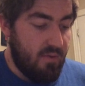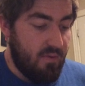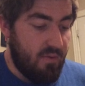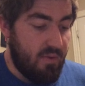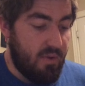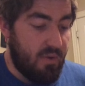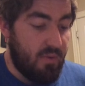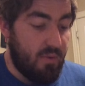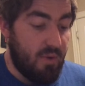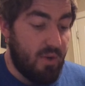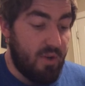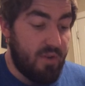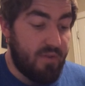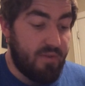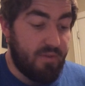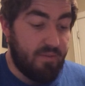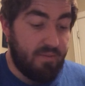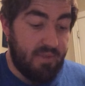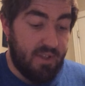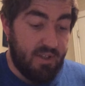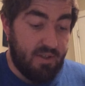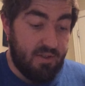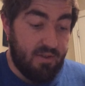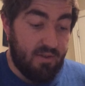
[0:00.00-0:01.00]
What arose
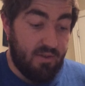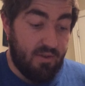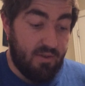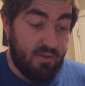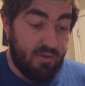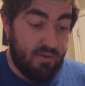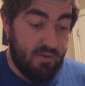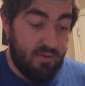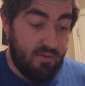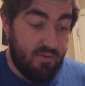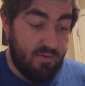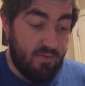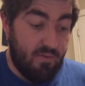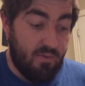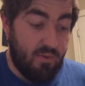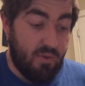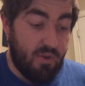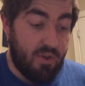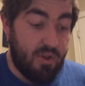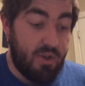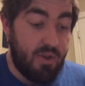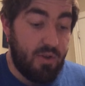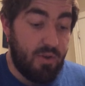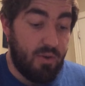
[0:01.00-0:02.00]
from these
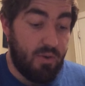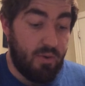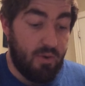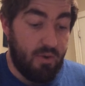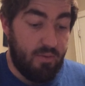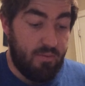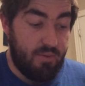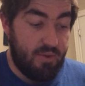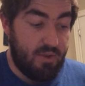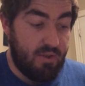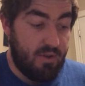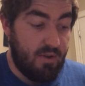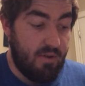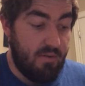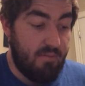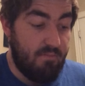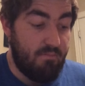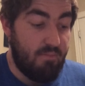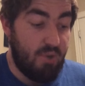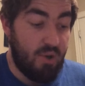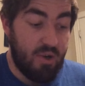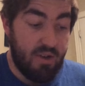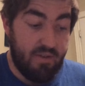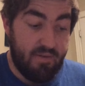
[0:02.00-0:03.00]
were two groups:
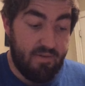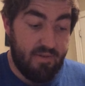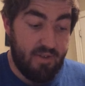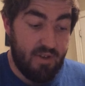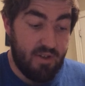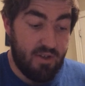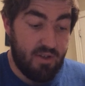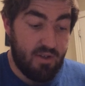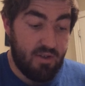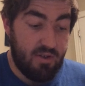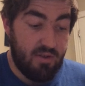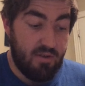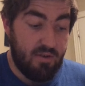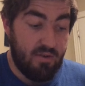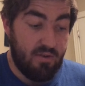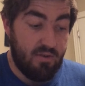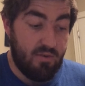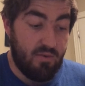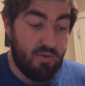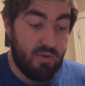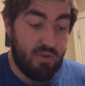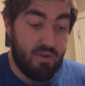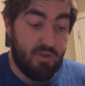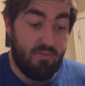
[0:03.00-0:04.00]
bony fish,
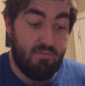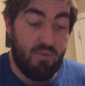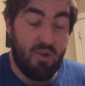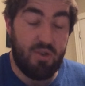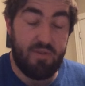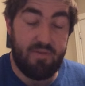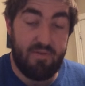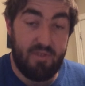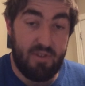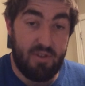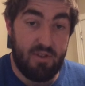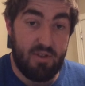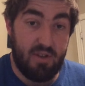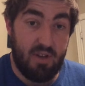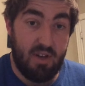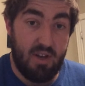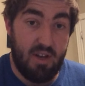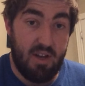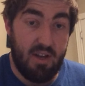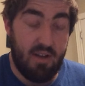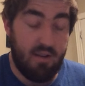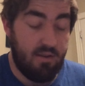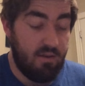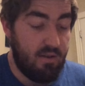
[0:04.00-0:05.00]
which are most fish
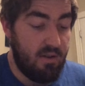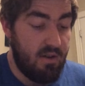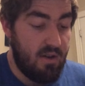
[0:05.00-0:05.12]
today,